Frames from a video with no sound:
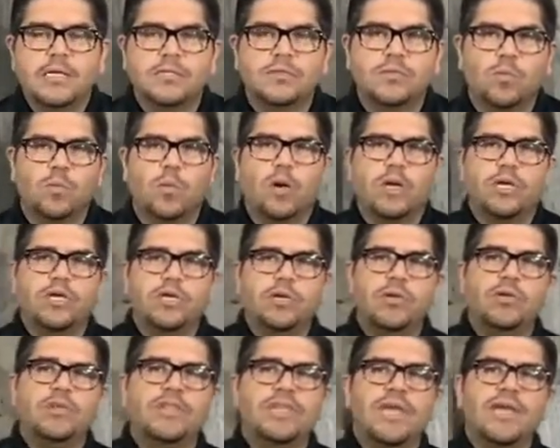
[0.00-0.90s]
what
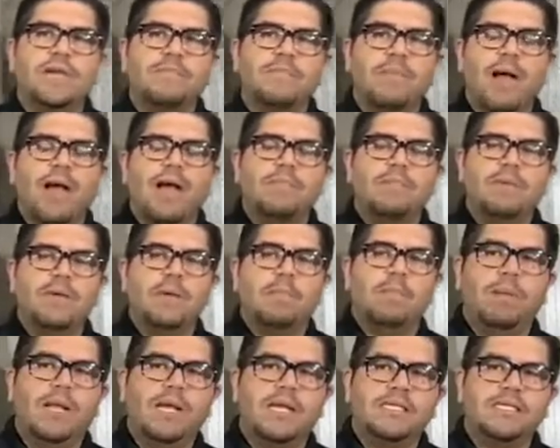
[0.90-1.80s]
you think might be a
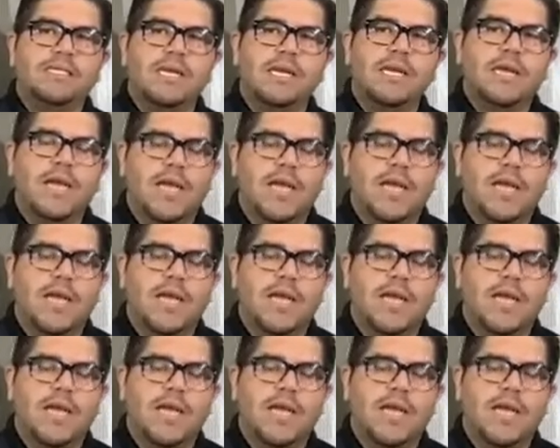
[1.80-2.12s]
blessing,